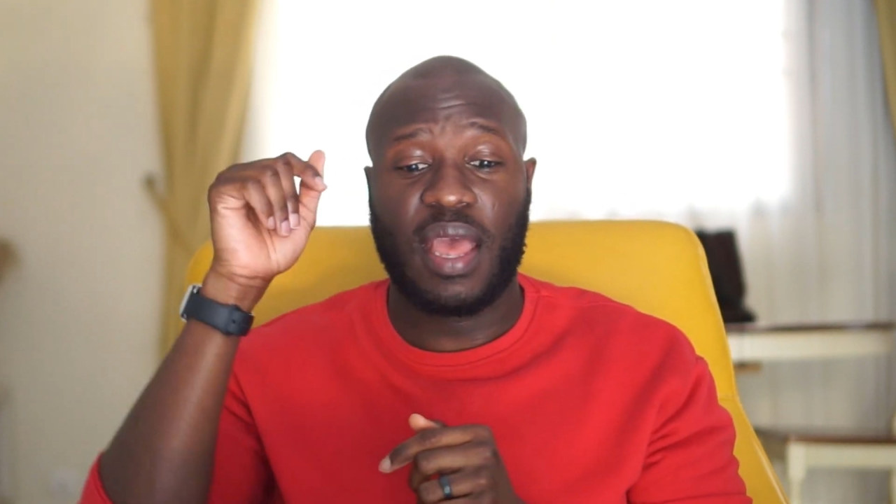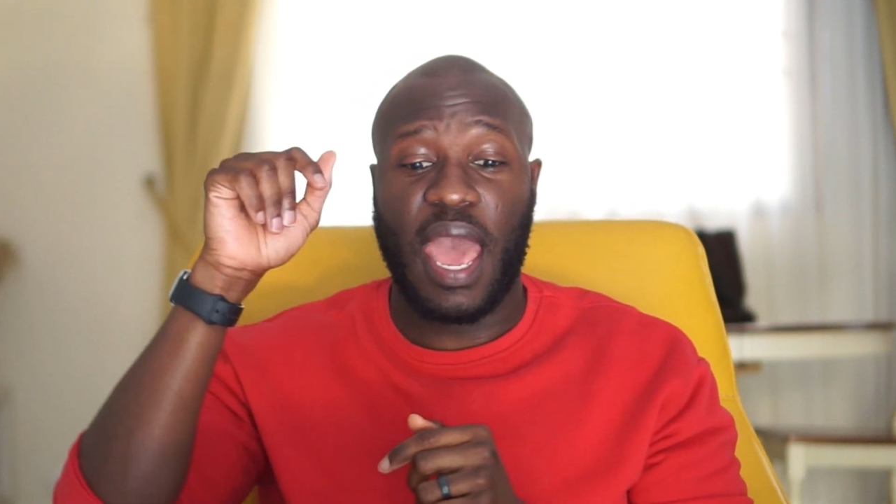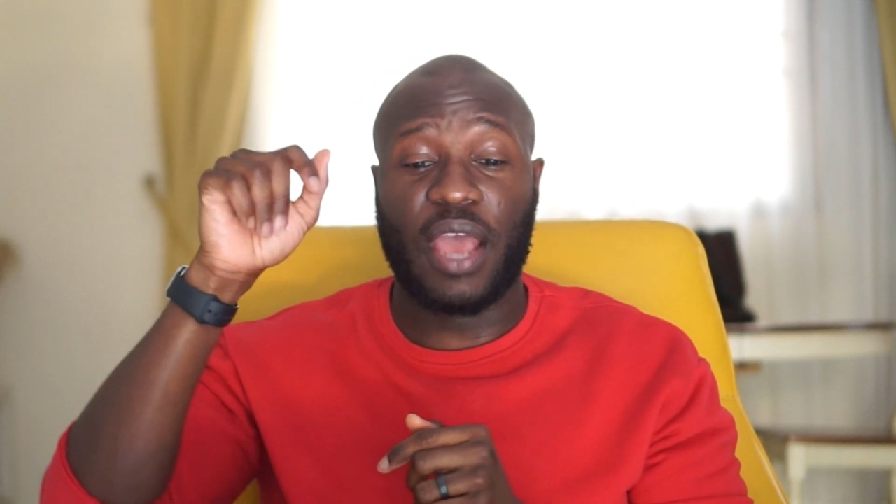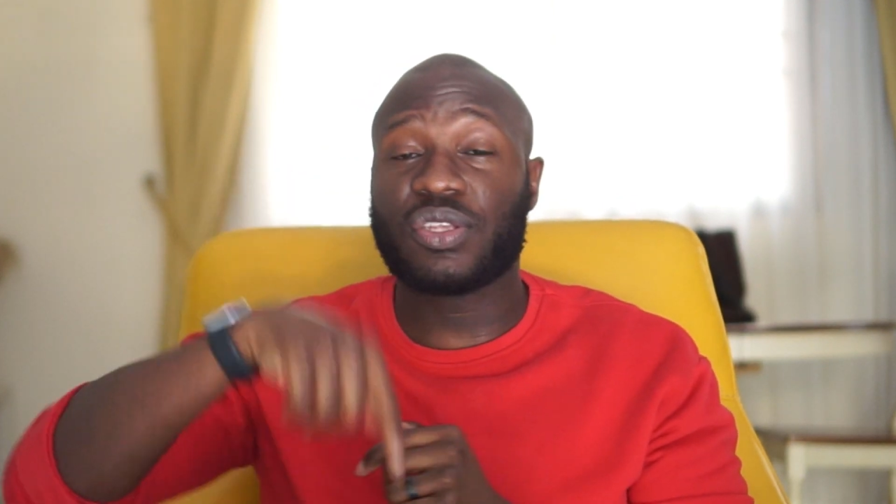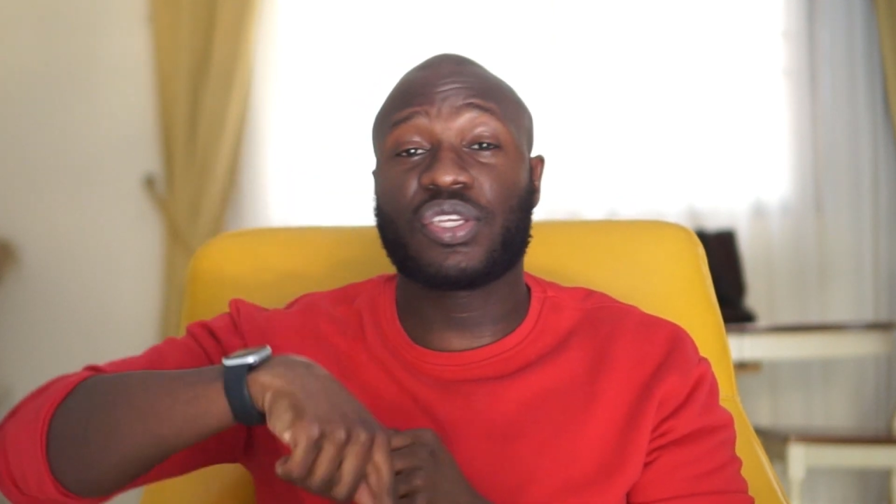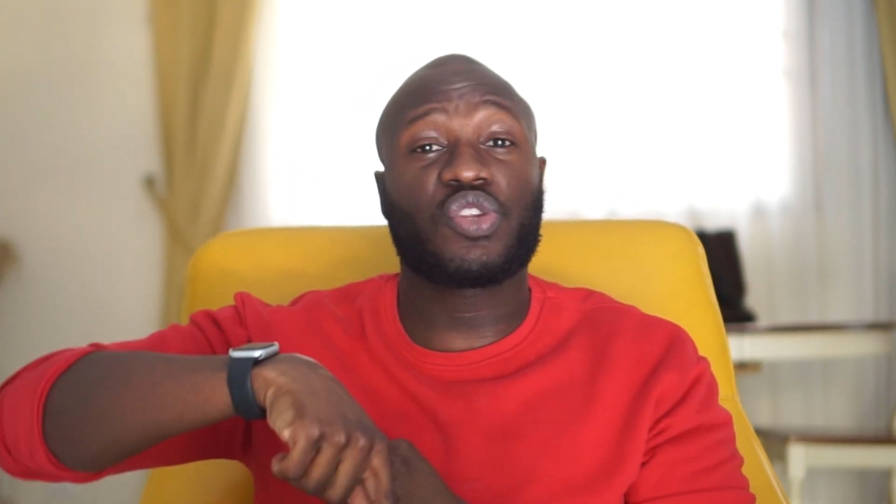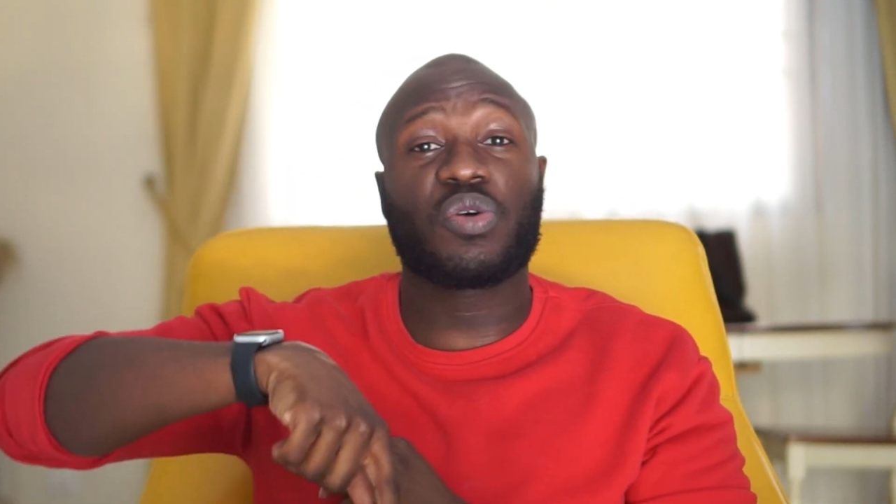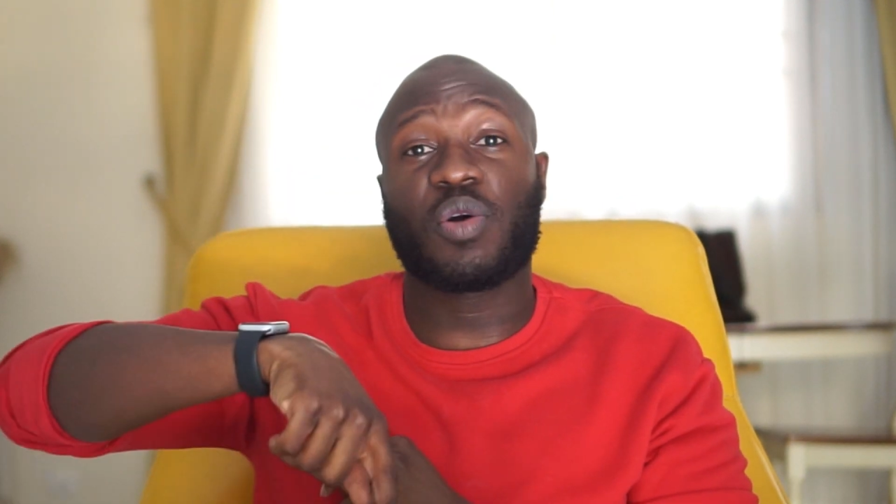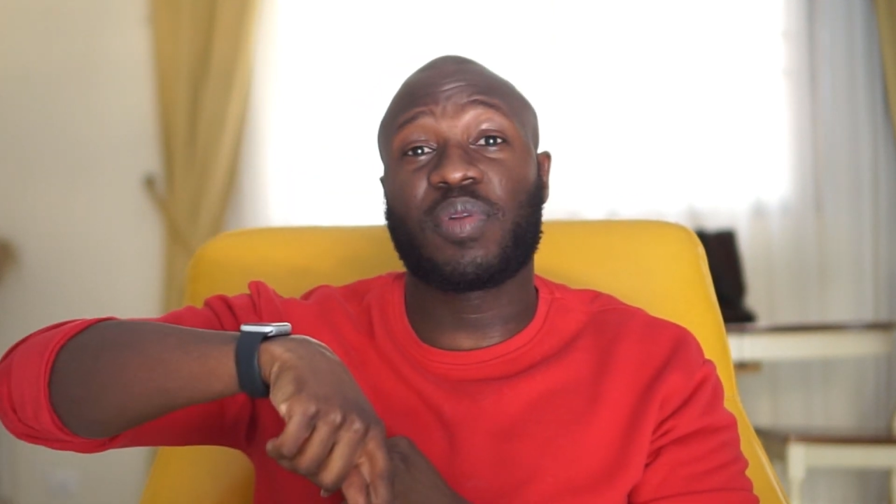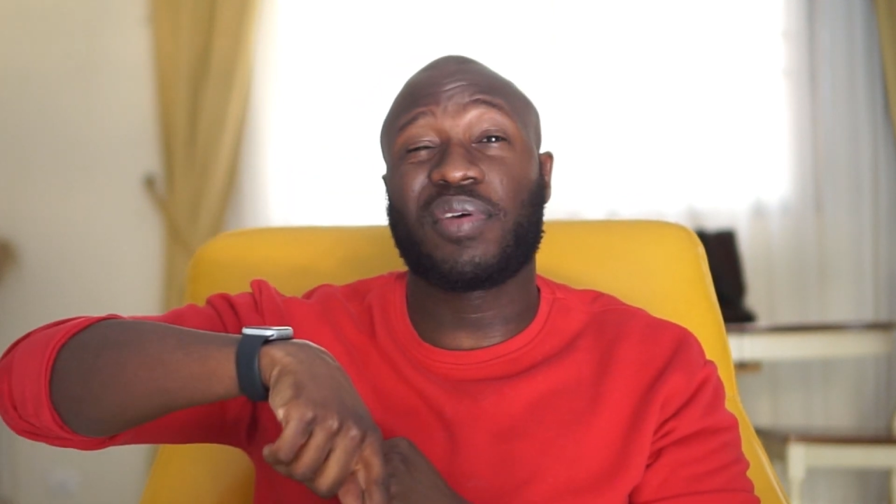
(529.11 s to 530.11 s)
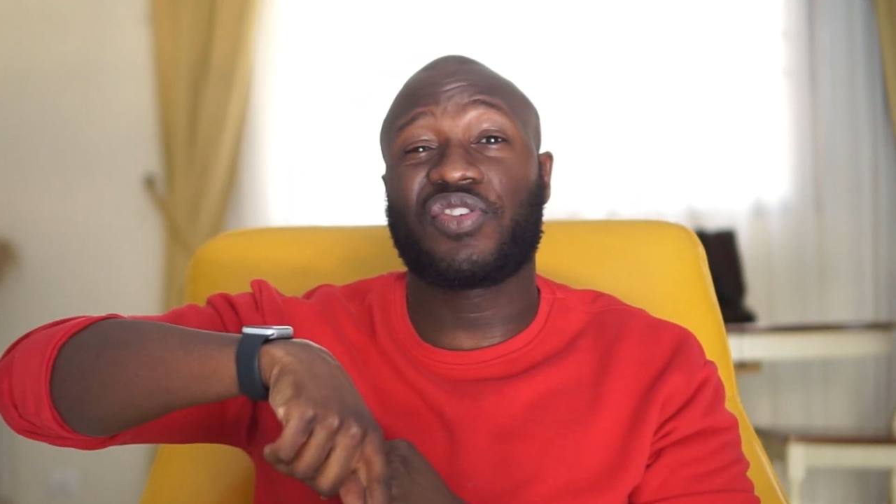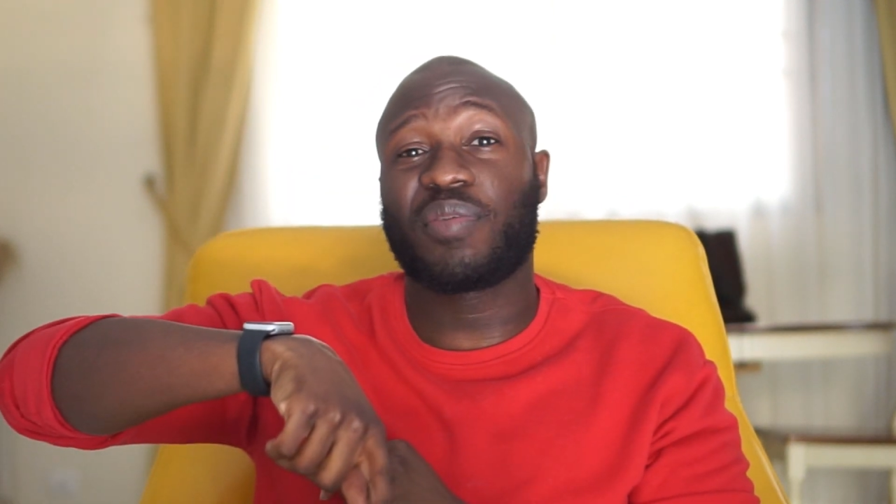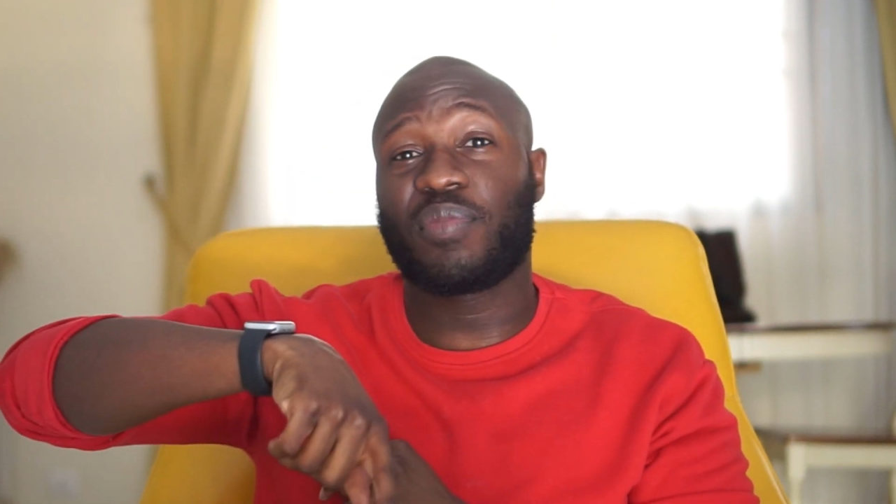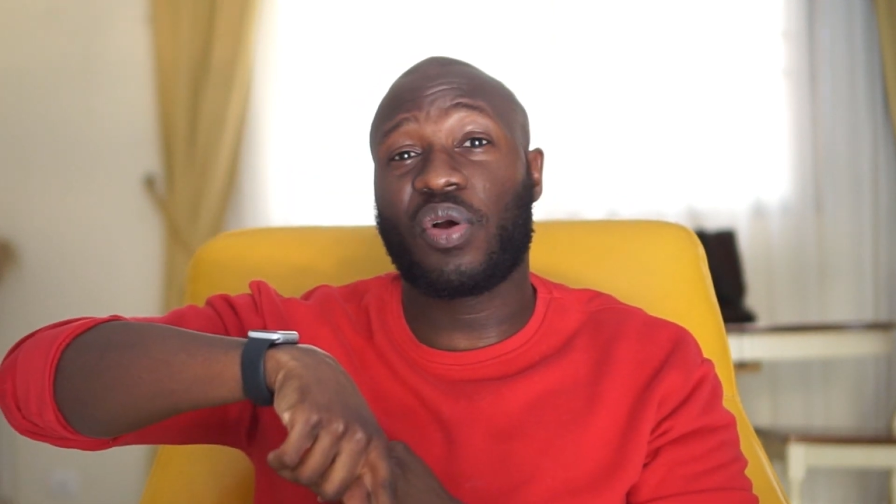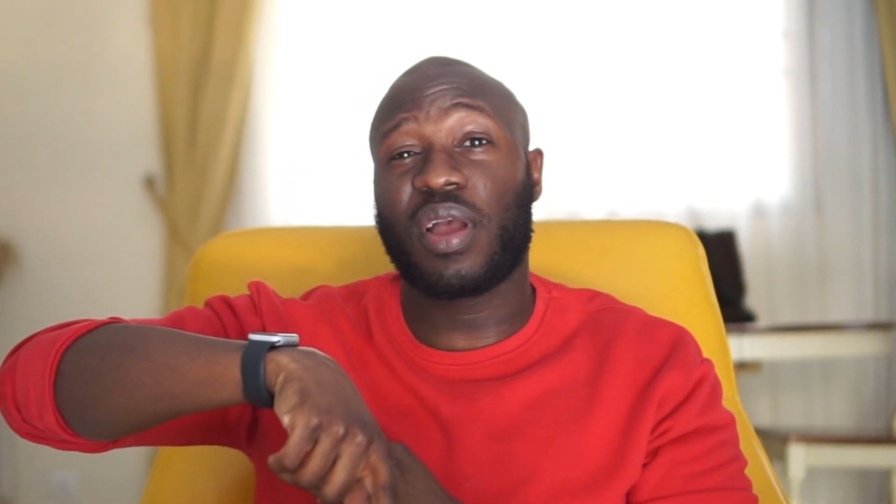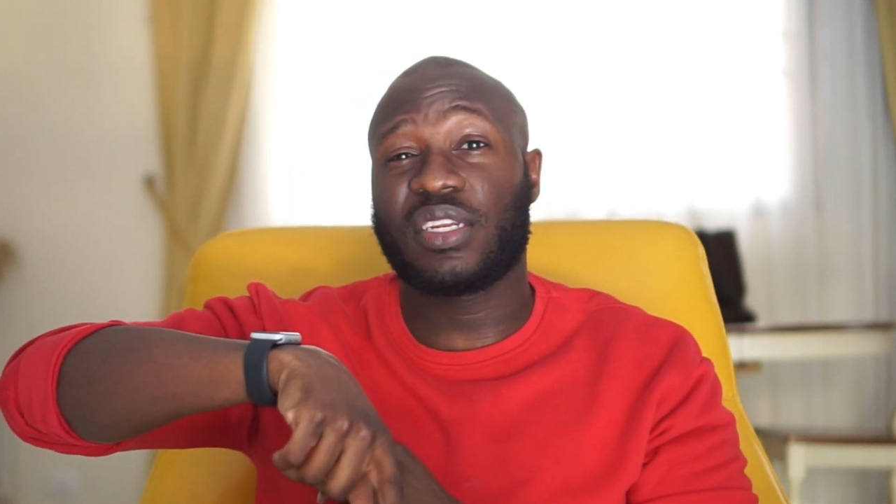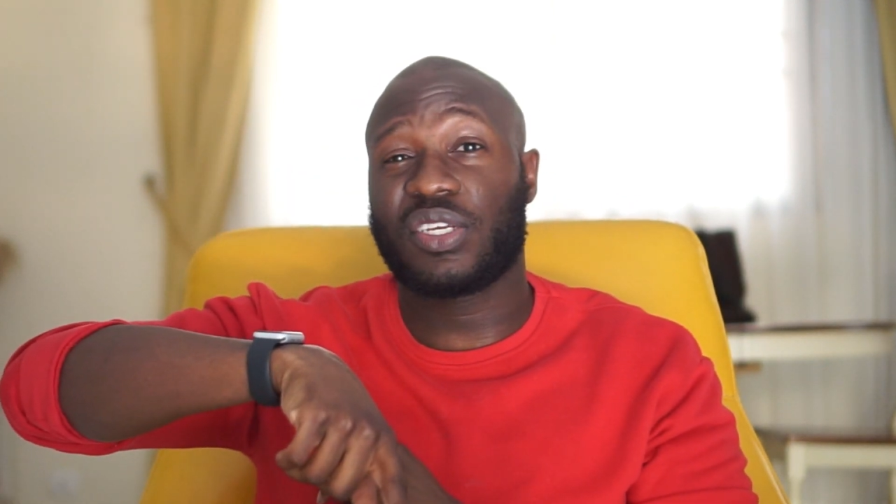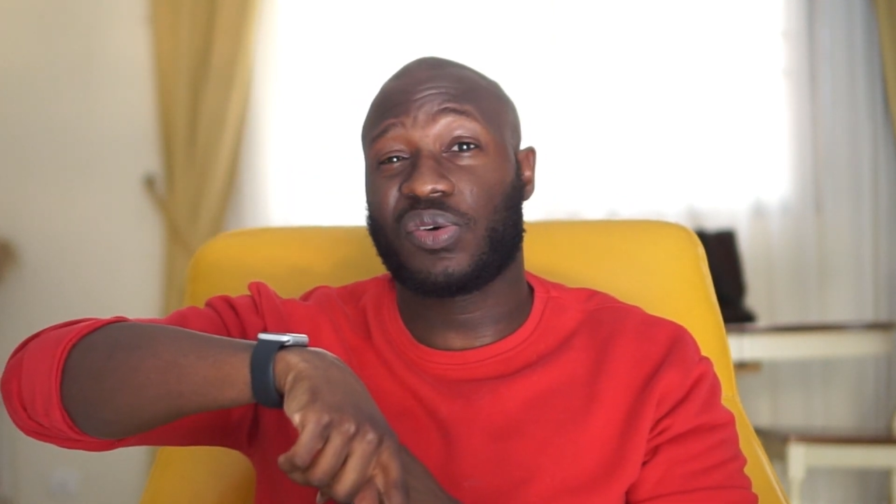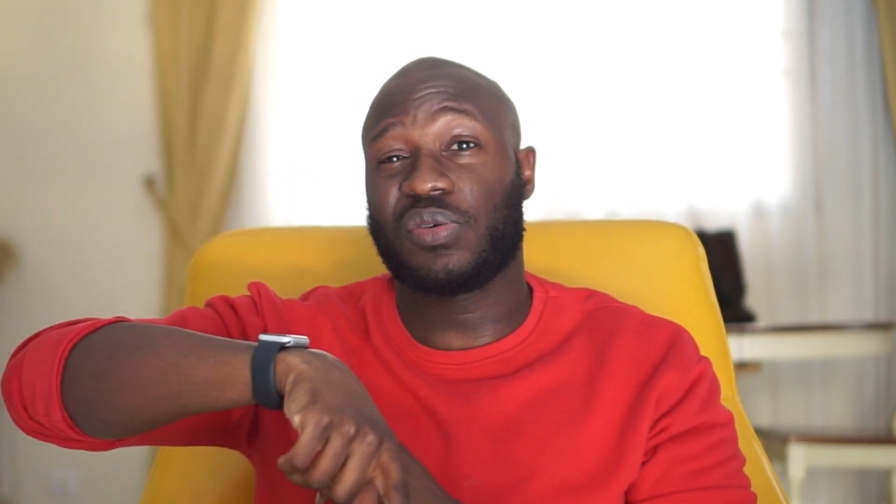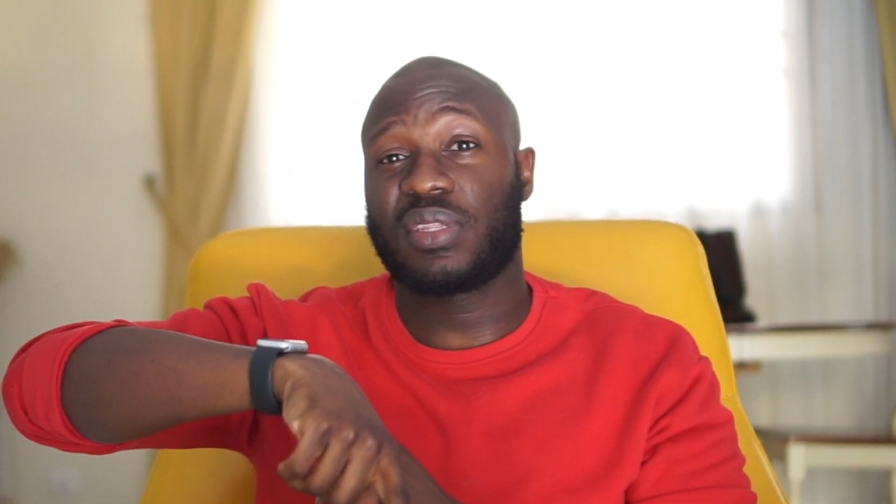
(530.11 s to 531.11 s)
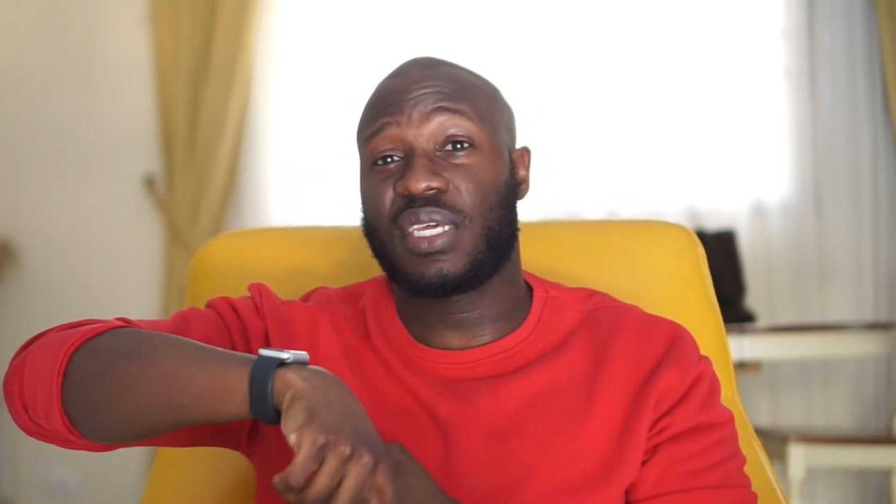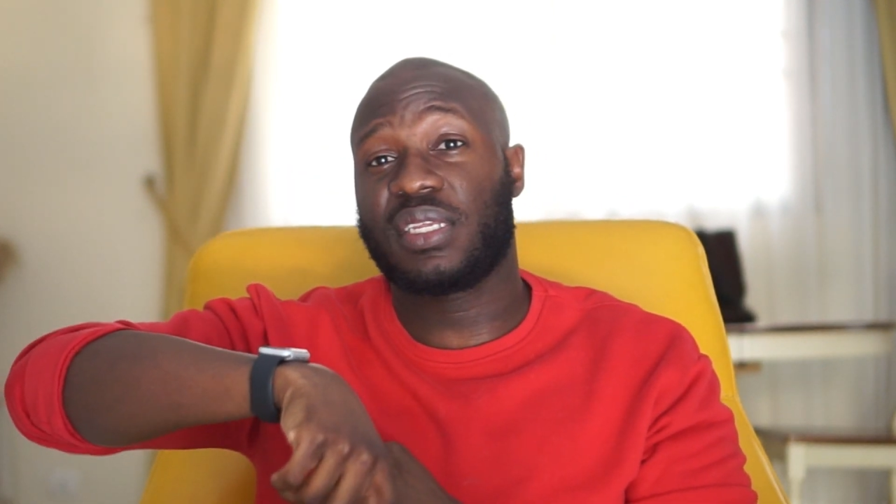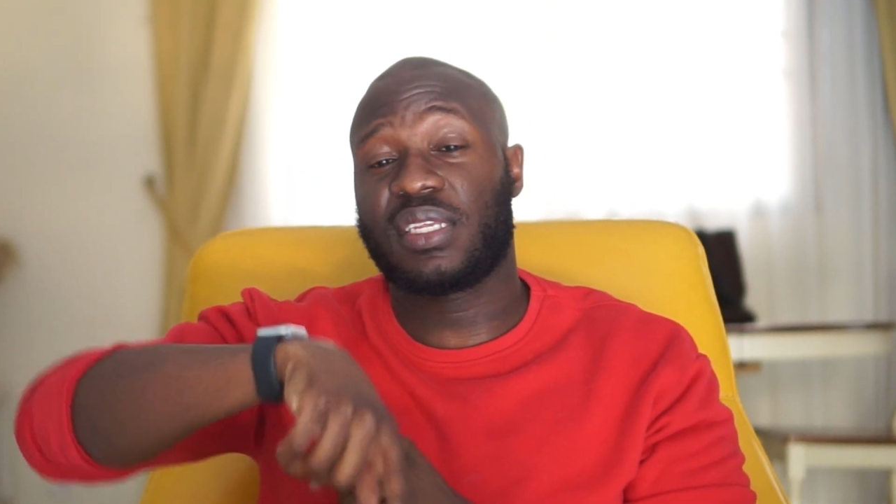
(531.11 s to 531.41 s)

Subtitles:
I also do a complimentary blog article on this,